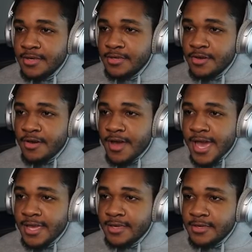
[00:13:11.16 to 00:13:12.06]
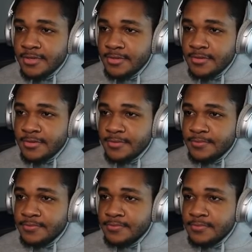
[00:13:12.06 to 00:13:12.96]
Call hike.
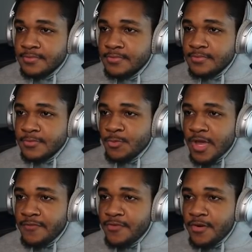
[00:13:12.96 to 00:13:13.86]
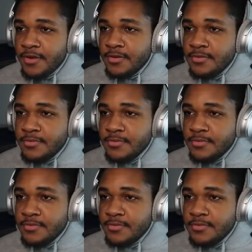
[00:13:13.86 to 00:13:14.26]
Wait for it.